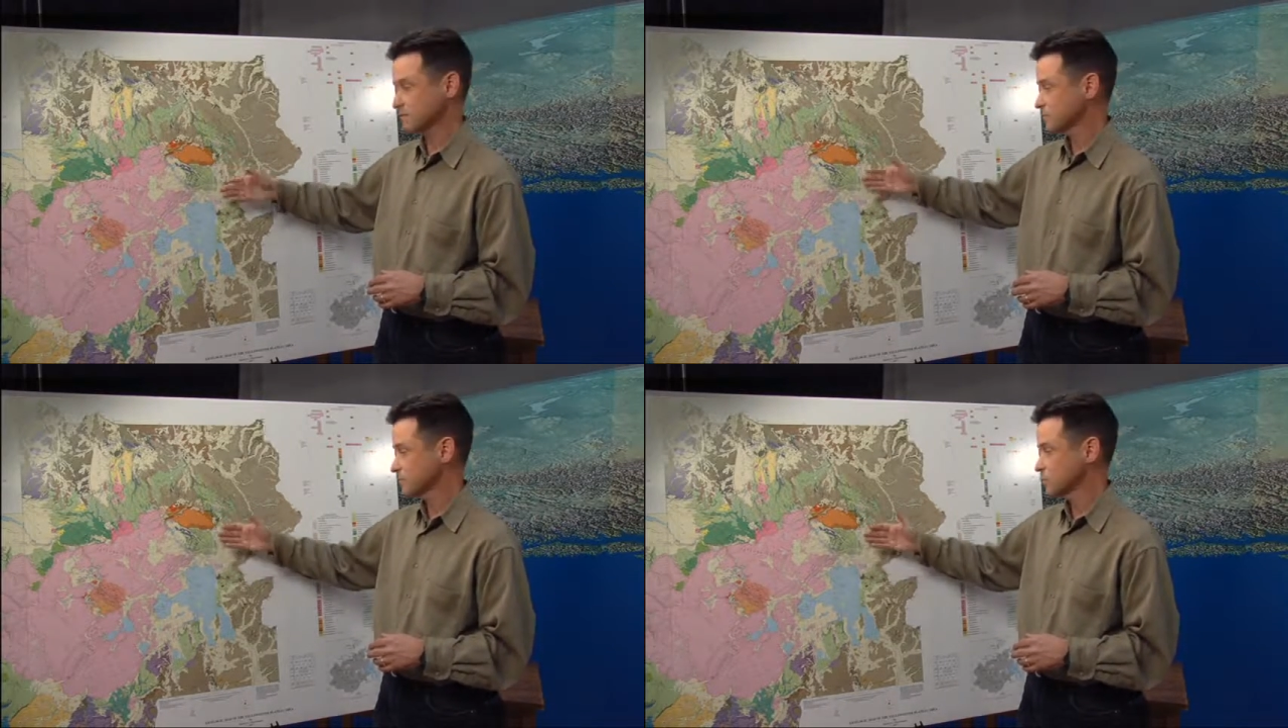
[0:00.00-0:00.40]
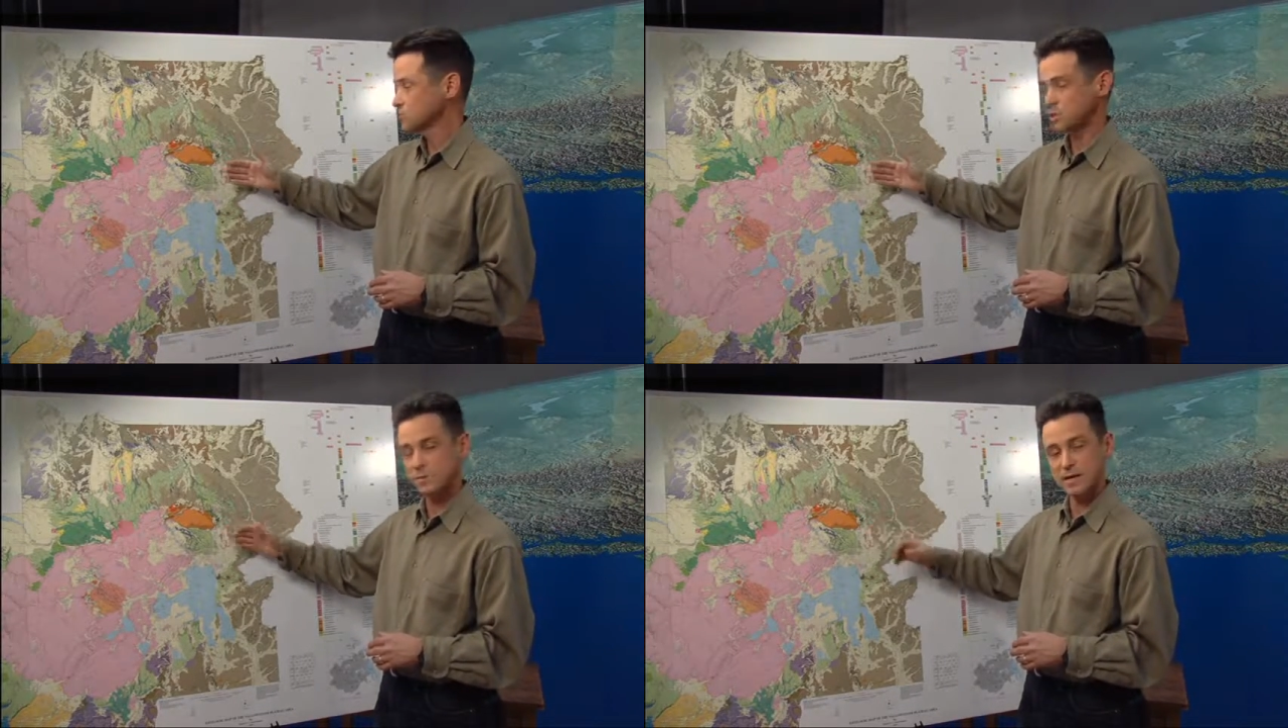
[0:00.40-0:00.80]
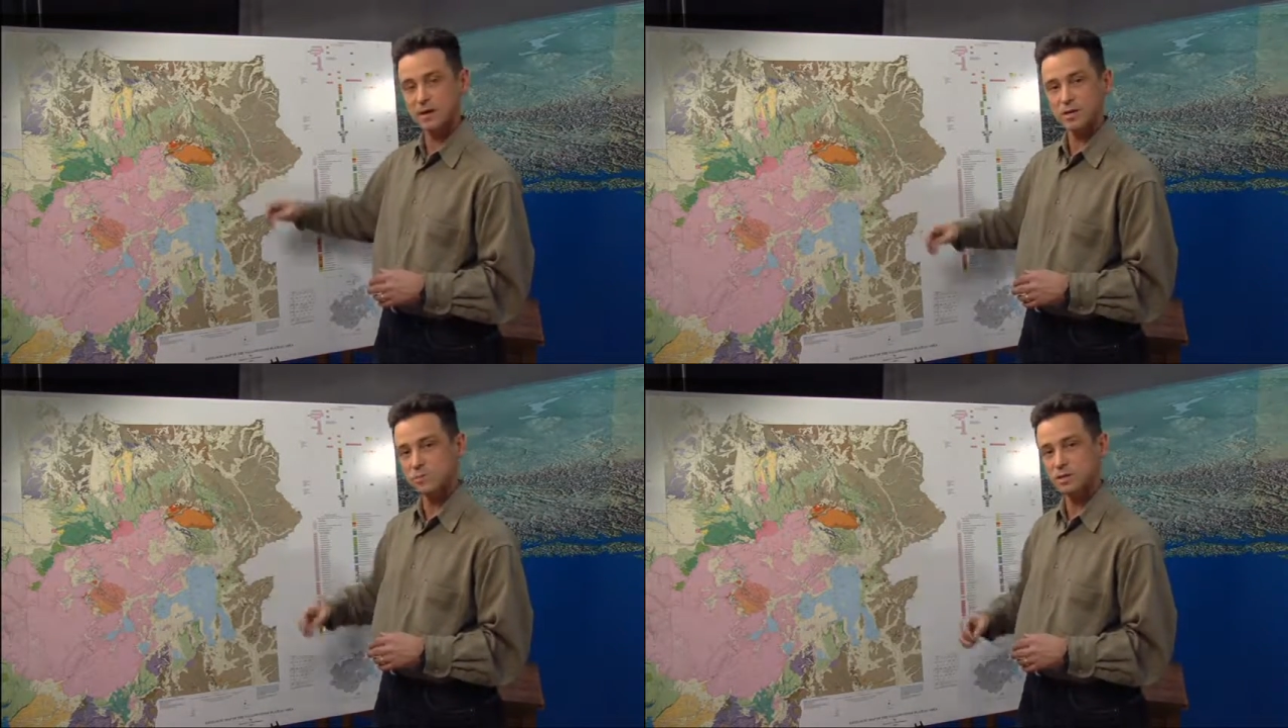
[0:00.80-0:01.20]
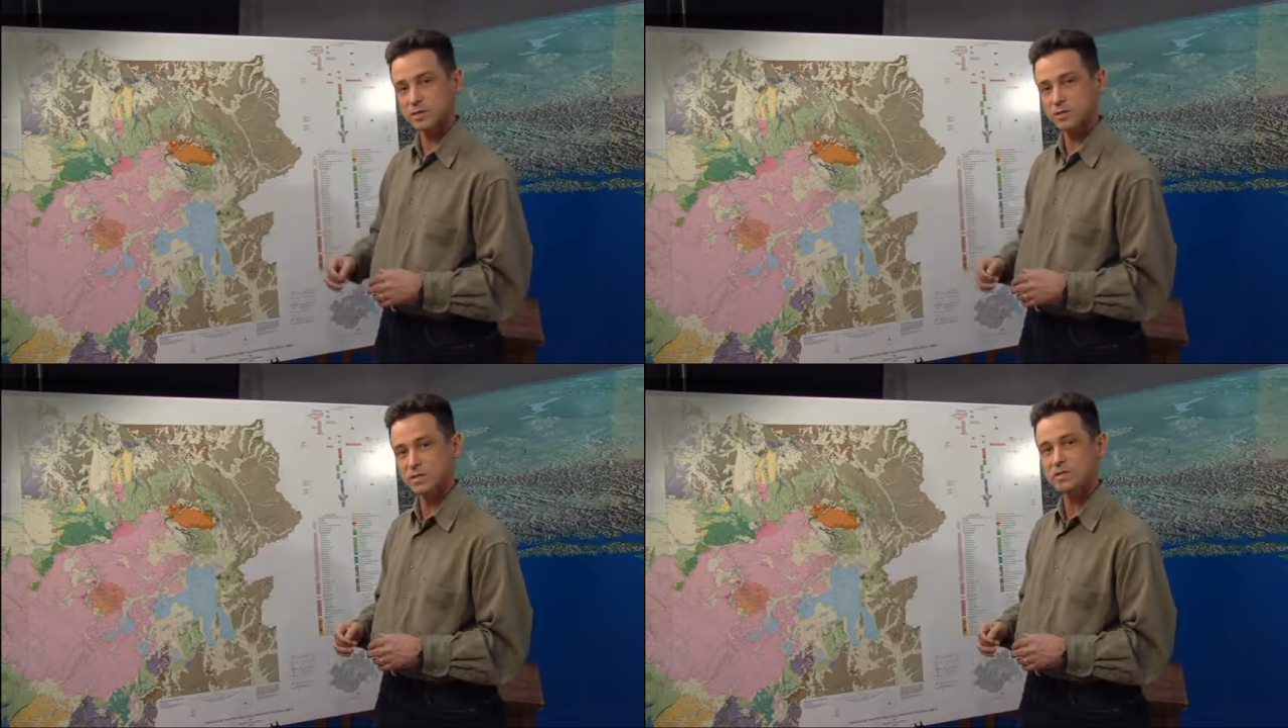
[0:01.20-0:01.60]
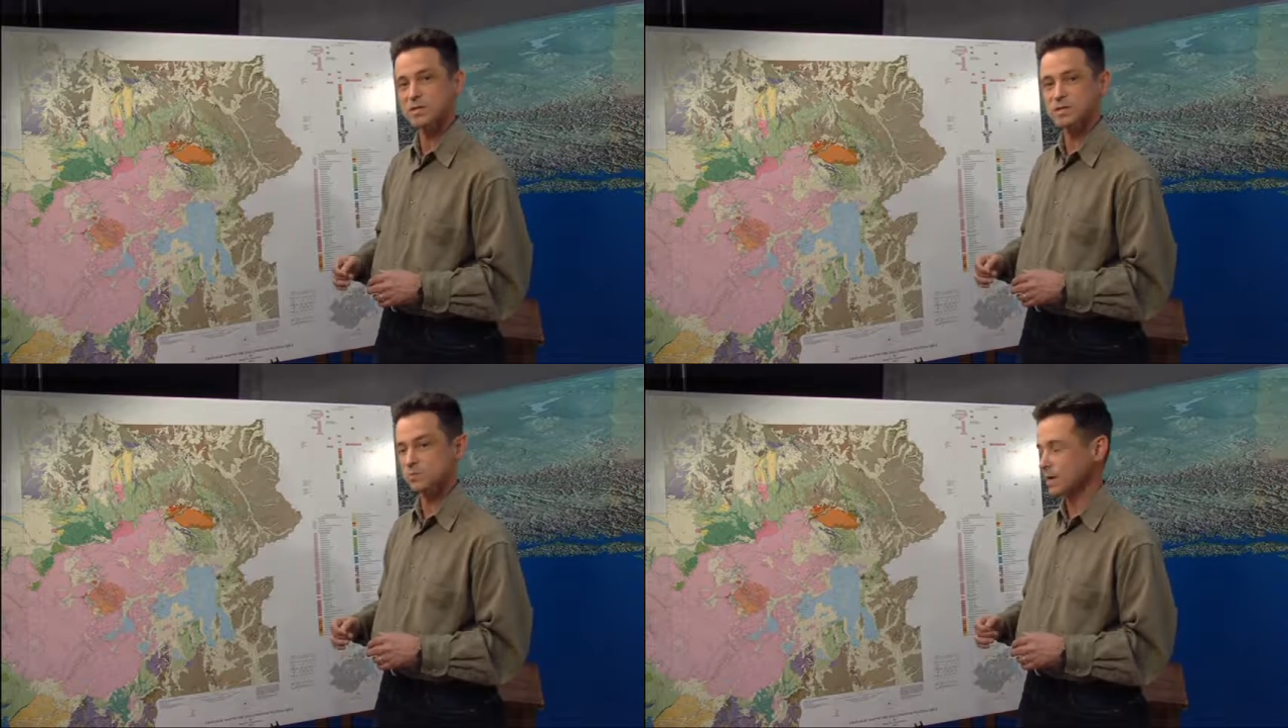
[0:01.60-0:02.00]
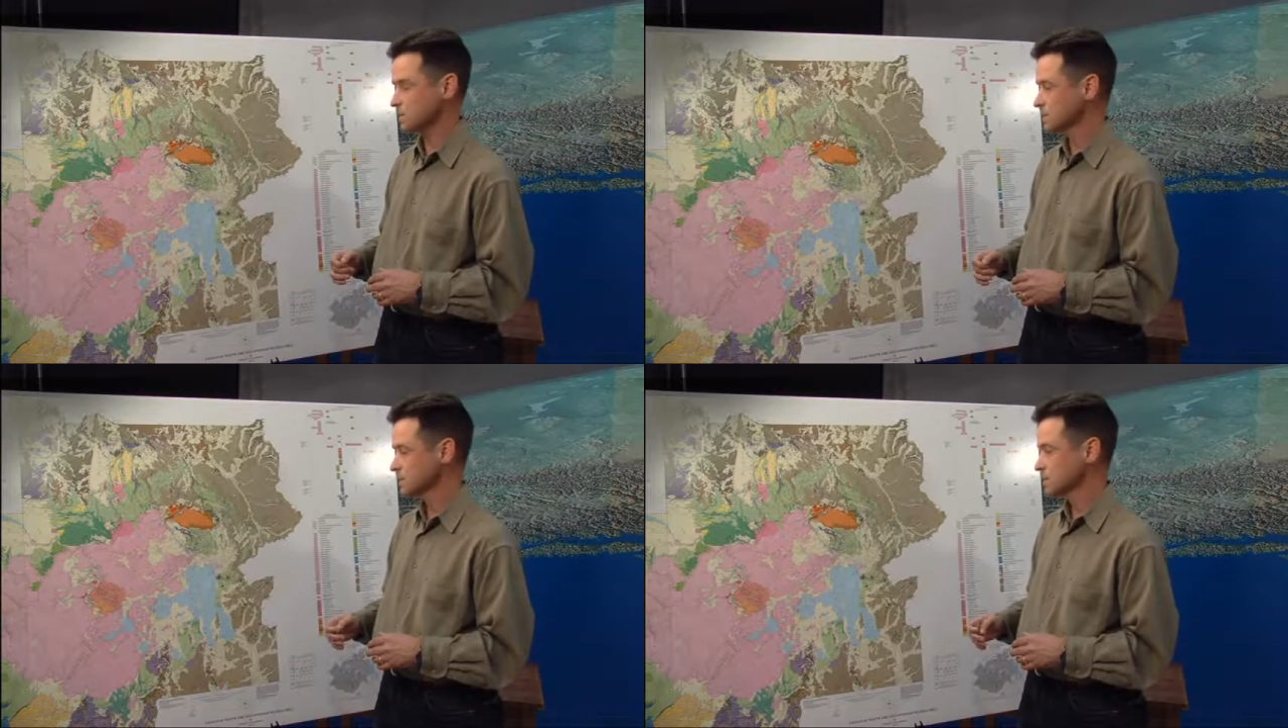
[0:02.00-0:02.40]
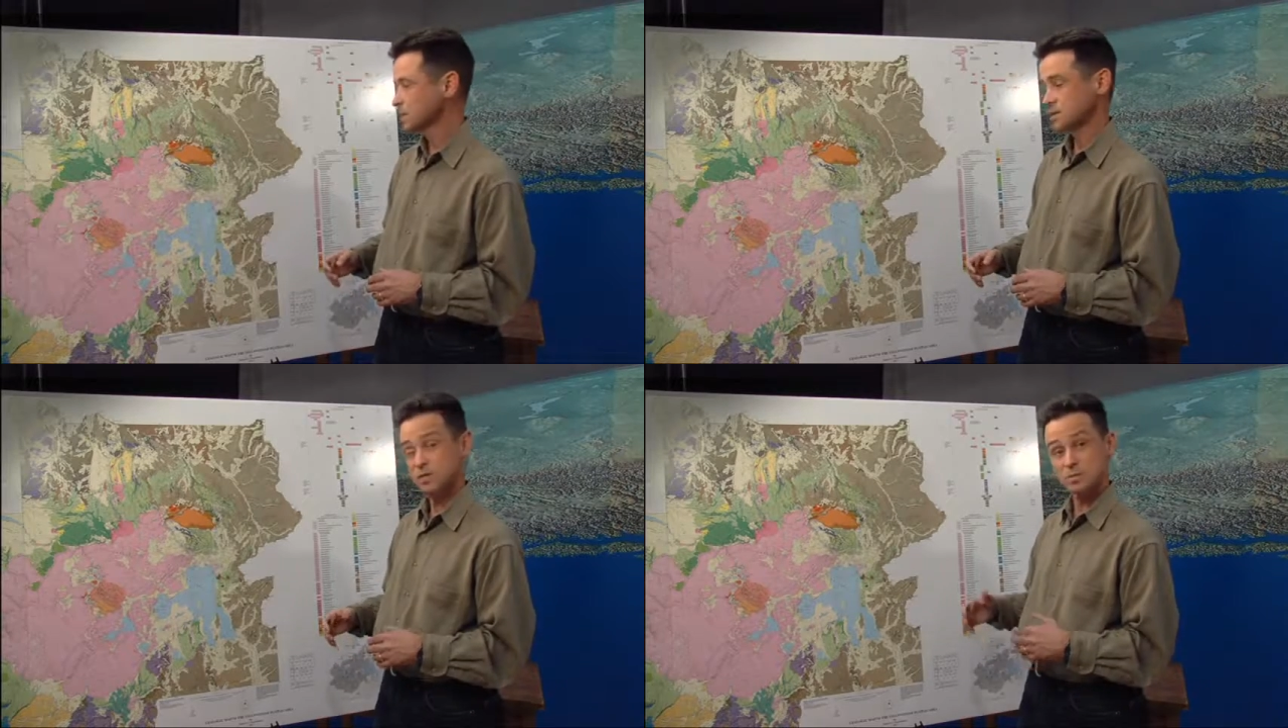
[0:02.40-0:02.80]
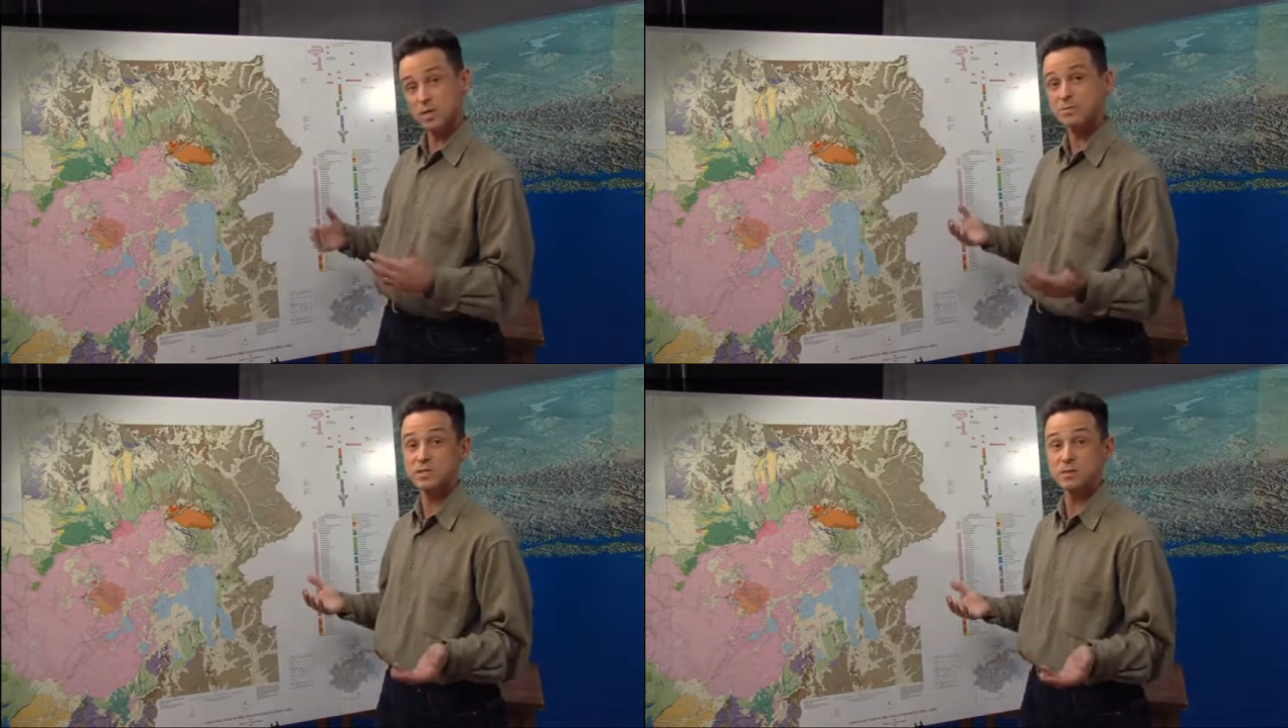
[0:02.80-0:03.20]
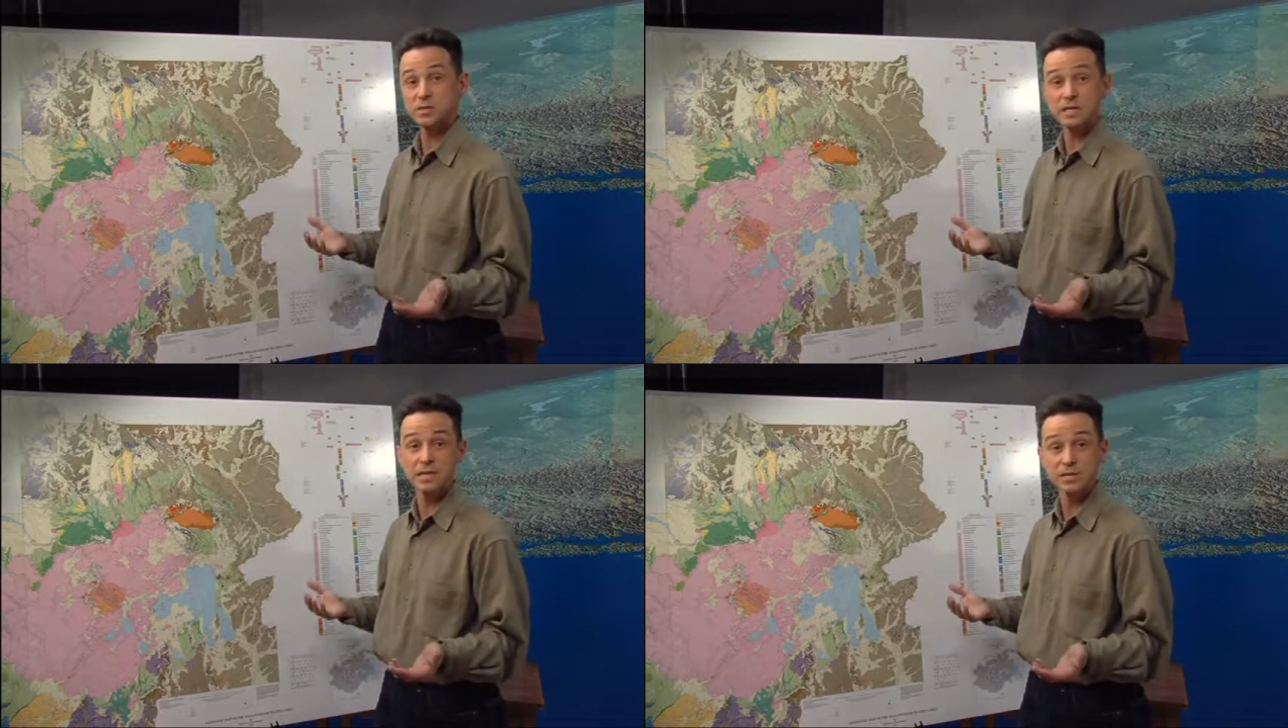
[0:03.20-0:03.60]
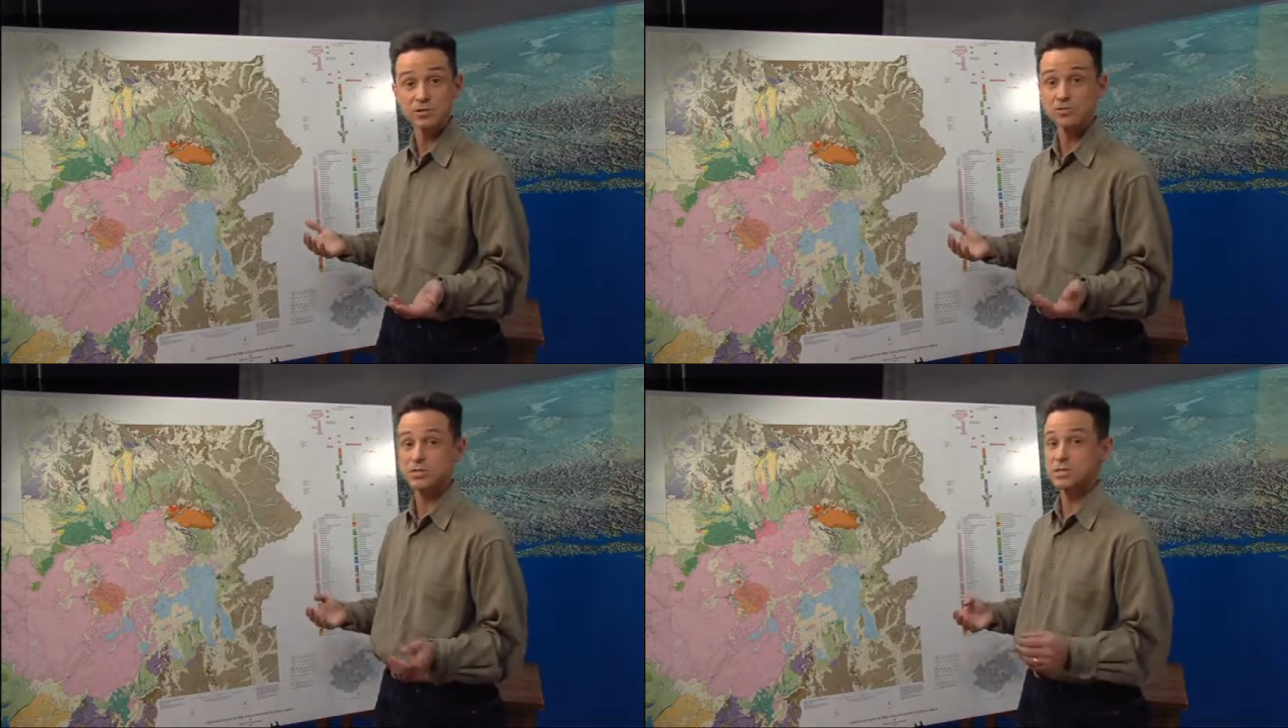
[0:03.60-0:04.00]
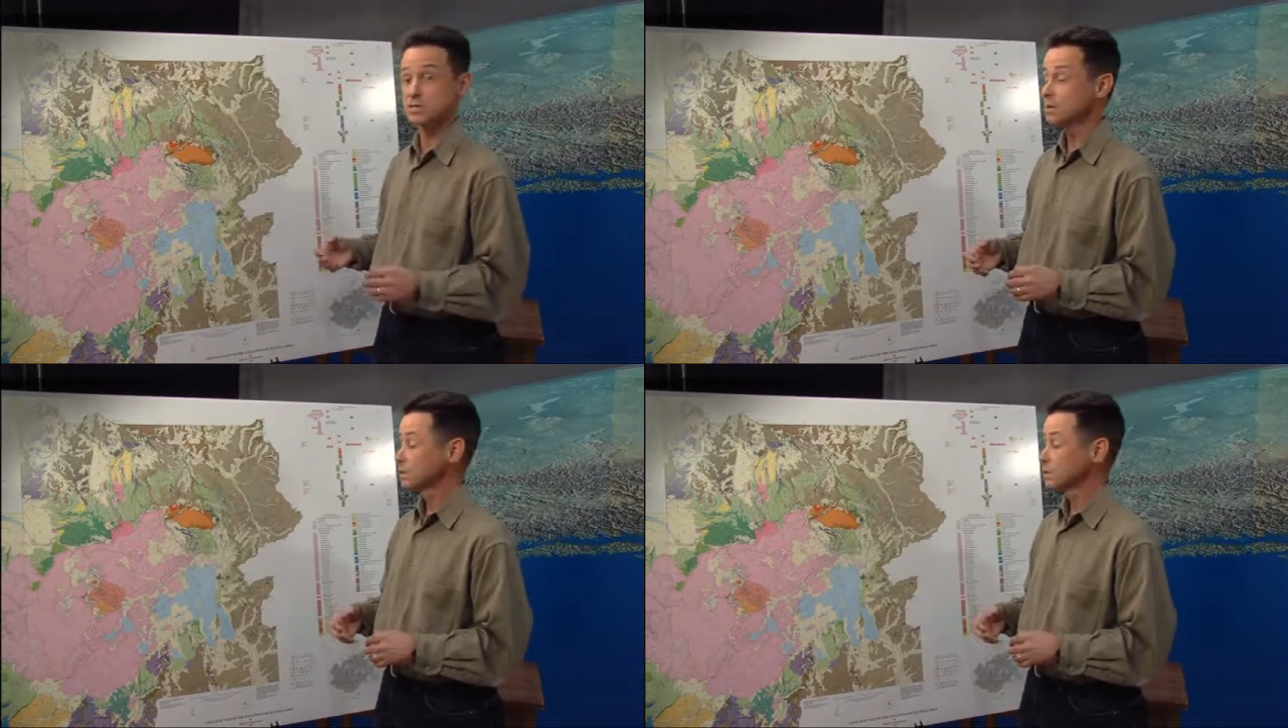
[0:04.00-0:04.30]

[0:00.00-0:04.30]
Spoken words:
fumes coming out in a place we didn't expect it. Sometimes somebody hears it.